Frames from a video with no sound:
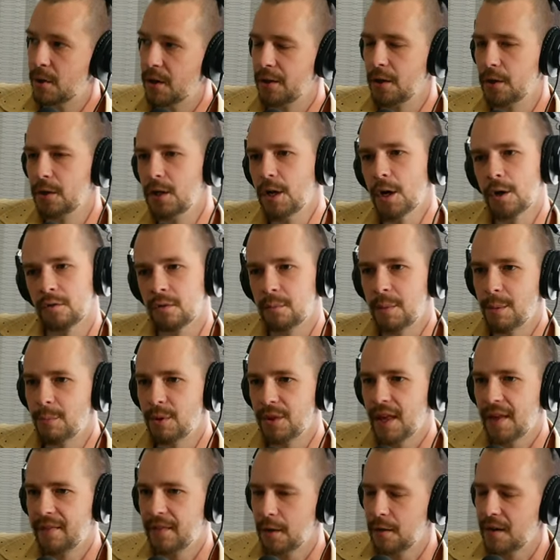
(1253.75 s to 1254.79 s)
Although you don't remember
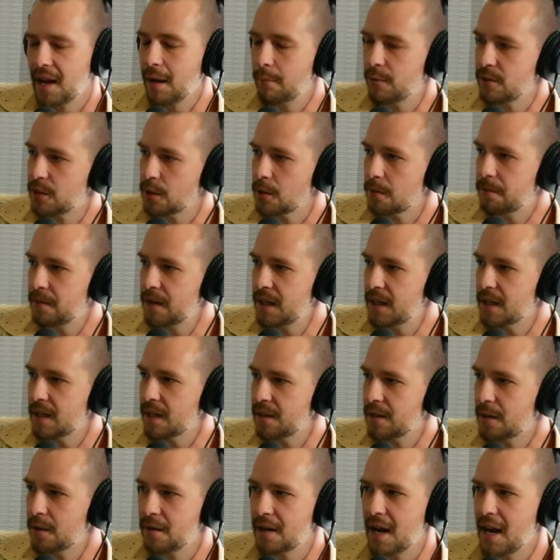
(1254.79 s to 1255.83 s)
that their name is
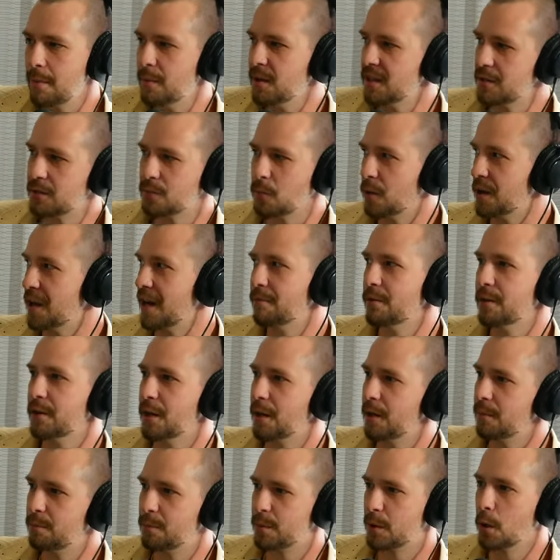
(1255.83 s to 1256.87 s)
Sophia. Their name is whatever
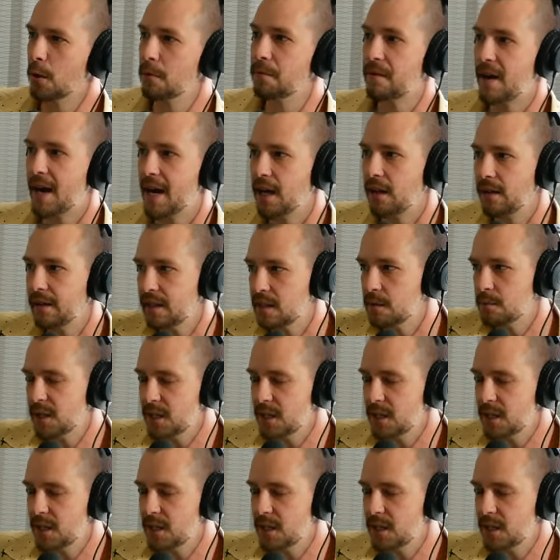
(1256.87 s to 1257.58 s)
their profile is.